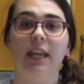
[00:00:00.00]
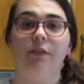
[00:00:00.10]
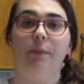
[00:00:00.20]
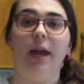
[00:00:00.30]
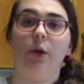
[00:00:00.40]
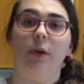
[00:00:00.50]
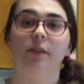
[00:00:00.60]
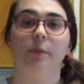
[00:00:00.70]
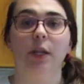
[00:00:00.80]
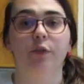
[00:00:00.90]
even
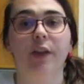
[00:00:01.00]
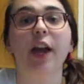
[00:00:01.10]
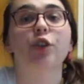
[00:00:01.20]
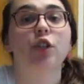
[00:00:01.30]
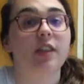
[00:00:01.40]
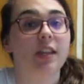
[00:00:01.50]
microwaves manufactured in the